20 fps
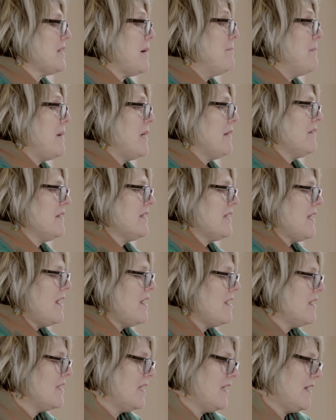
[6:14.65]

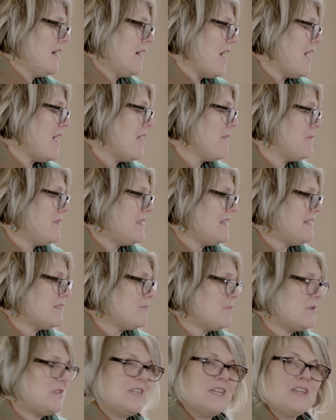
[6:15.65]
America with this
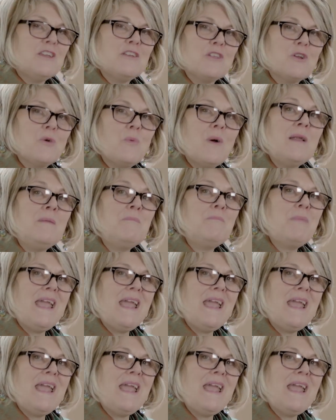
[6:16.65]
particular one.